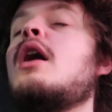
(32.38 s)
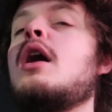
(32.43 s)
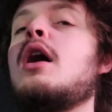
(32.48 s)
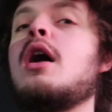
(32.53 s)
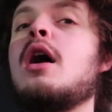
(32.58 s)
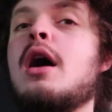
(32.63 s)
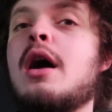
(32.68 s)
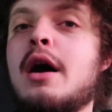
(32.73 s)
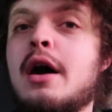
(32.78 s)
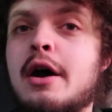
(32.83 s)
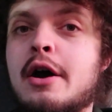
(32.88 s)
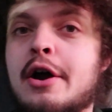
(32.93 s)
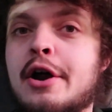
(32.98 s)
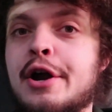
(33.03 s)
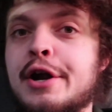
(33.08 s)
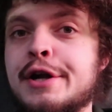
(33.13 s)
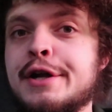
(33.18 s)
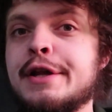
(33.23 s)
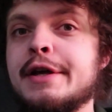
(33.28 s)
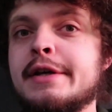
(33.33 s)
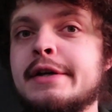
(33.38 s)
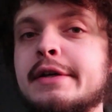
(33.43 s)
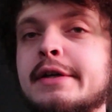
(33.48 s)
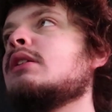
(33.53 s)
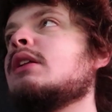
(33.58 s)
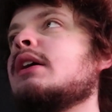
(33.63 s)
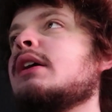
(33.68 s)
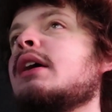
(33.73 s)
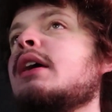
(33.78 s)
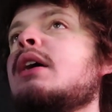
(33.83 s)
hard.
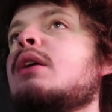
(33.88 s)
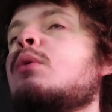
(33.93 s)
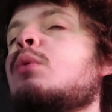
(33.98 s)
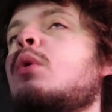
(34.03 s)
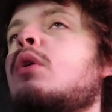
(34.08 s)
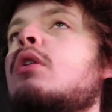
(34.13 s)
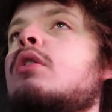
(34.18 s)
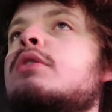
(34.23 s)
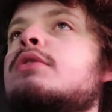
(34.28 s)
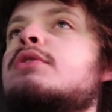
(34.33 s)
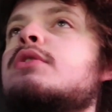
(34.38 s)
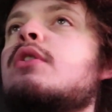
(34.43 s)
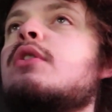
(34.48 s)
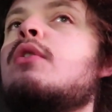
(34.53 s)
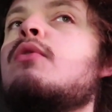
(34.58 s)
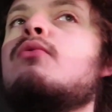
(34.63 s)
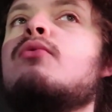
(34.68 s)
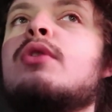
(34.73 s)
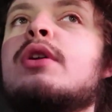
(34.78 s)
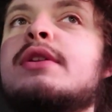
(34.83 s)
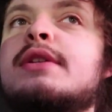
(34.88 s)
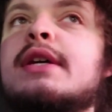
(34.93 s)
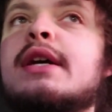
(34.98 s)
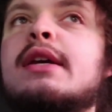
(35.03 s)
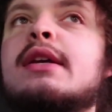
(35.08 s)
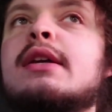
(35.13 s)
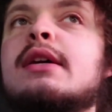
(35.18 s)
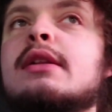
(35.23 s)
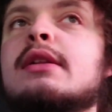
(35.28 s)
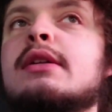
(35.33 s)
Like, it was
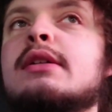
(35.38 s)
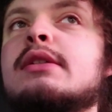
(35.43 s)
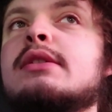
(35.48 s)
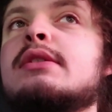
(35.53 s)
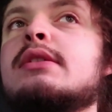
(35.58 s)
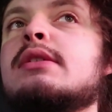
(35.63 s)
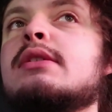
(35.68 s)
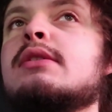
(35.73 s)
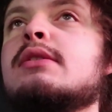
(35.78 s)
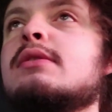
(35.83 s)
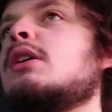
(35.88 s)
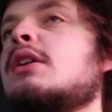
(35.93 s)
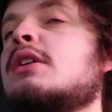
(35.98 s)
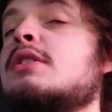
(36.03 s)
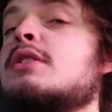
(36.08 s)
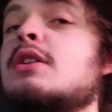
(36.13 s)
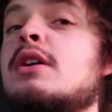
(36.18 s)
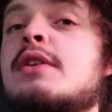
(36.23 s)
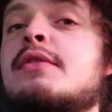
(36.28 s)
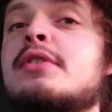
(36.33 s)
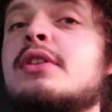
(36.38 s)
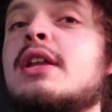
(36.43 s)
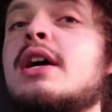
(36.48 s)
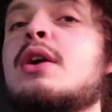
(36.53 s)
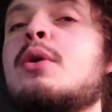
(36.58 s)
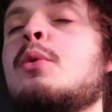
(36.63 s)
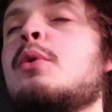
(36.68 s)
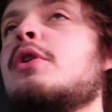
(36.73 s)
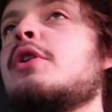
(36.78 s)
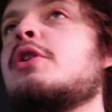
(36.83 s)
ridiculous. And it's not even
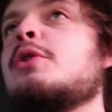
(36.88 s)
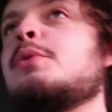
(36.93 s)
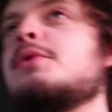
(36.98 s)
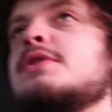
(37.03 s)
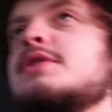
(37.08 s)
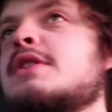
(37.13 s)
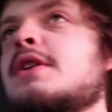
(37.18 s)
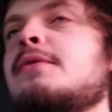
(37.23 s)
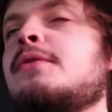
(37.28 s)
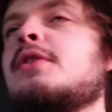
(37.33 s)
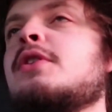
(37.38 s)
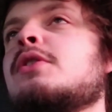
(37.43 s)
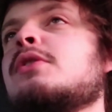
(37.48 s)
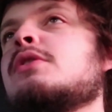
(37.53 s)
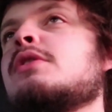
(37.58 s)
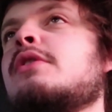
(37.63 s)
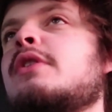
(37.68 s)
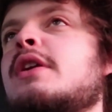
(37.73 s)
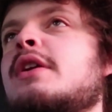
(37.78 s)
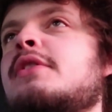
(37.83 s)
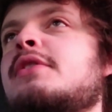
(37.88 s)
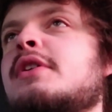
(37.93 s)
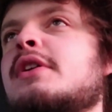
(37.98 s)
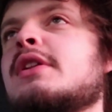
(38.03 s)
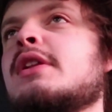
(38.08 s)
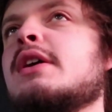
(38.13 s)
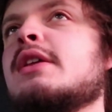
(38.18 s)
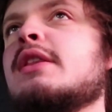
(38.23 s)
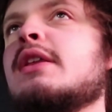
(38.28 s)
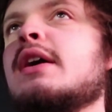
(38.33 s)
like work was difficult or anything
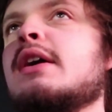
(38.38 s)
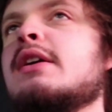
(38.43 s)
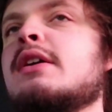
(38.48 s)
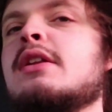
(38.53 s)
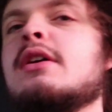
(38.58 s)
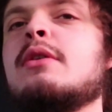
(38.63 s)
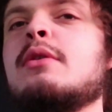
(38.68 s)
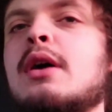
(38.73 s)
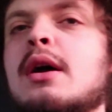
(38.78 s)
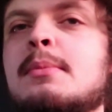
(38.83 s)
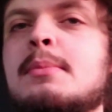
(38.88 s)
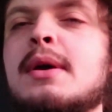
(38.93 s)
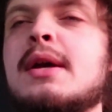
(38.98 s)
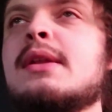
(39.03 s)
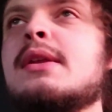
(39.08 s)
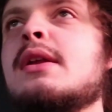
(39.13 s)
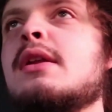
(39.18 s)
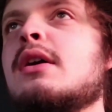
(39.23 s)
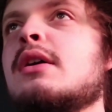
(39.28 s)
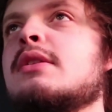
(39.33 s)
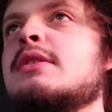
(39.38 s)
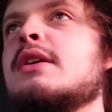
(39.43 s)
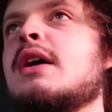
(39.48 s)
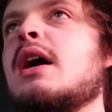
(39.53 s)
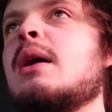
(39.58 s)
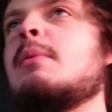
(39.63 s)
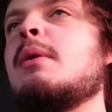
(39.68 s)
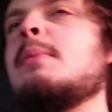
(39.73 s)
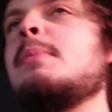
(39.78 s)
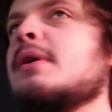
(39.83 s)
like that, you know, I made it on
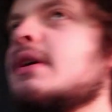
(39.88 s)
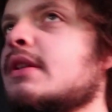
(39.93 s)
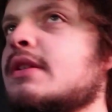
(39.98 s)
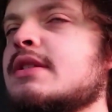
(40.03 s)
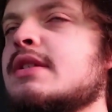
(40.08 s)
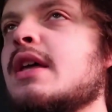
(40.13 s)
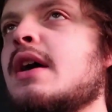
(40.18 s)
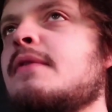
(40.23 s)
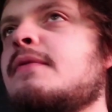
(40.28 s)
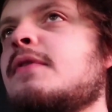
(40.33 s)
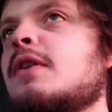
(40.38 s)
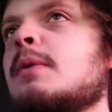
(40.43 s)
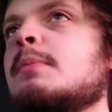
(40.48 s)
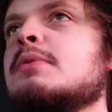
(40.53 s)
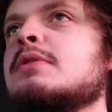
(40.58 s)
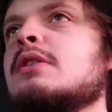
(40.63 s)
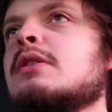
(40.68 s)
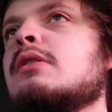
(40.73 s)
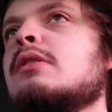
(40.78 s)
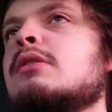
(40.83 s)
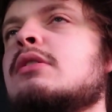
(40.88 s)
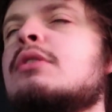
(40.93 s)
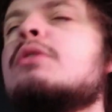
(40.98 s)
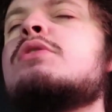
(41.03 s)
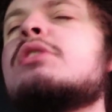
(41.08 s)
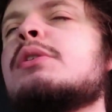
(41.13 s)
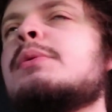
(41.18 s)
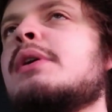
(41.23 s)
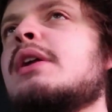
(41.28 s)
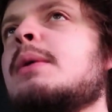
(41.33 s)
time, I picked Steph up, so
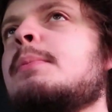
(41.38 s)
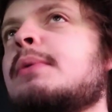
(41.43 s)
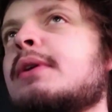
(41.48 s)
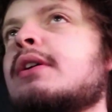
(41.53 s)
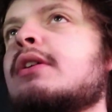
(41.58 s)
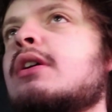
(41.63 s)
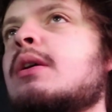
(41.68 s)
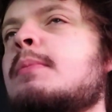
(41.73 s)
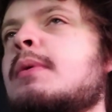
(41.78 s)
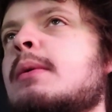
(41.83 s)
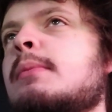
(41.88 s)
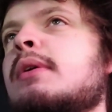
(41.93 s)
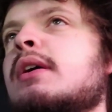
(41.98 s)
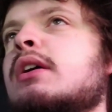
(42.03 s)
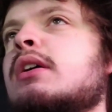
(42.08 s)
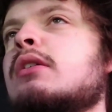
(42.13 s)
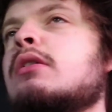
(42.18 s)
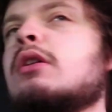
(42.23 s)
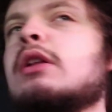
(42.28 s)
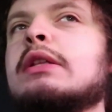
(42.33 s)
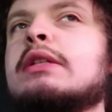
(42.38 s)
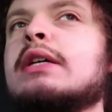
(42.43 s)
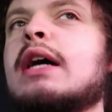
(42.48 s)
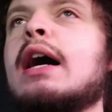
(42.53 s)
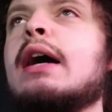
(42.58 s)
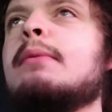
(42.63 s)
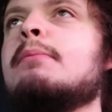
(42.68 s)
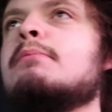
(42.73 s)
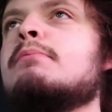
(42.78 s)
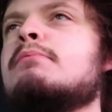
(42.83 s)
usually when I pick her up, I make it on
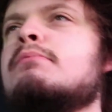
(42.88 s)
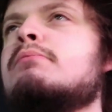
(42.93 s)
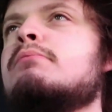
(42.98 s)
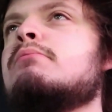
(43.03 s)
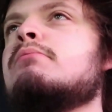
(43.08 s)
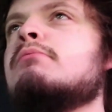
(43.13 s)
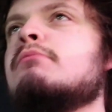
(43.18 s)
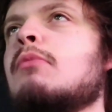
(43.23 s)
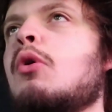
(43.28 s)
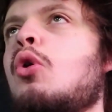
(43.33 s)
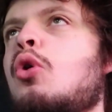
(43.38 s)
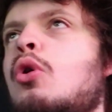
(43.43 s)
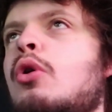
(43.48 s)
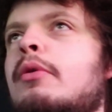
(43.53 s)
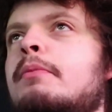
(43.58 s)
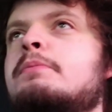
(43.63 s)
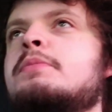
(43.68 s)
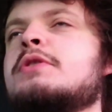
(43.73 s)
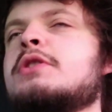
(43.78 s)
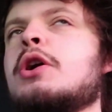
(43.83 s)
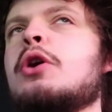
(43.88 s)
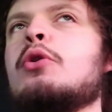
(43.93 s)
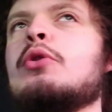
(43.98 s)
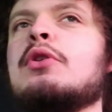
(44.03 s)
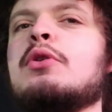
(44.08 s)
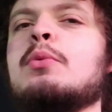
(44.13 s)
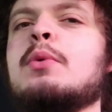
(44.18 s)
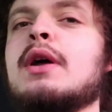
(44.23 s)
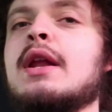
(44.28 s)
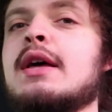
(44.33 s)
time more so
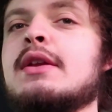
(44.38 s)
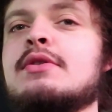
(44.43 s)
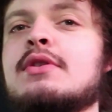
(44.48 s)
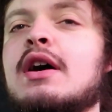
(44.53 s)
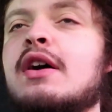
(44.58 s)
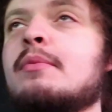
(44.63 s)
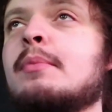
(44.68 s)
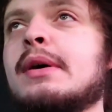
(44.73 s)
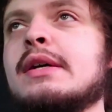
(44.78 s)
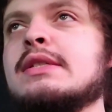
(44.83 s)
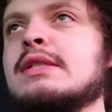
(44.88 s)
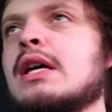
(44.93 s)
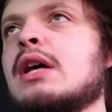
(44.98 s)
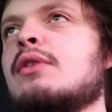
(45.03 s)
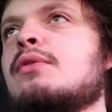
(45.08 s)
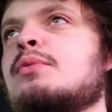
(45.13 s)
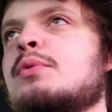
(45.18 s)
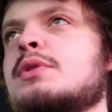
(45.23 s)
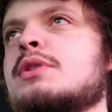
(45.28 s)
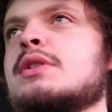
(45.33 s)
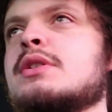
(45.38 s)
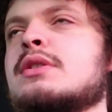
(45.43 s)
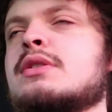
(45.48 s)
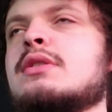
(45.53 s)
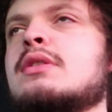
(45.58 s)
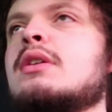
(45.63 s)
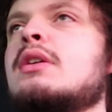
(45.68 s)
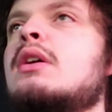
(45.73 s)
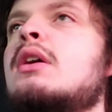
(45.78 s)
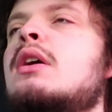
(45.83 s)
than when I drive myself, which
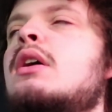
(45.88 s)
is